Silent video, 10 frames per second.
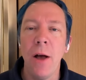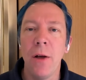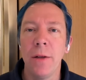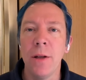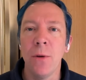
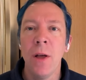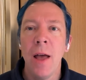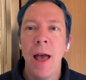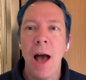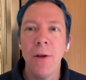How you know
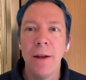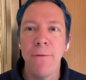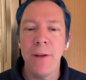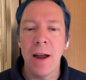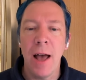how
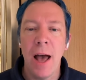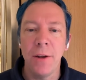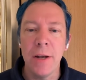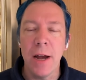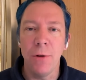can I figure out how to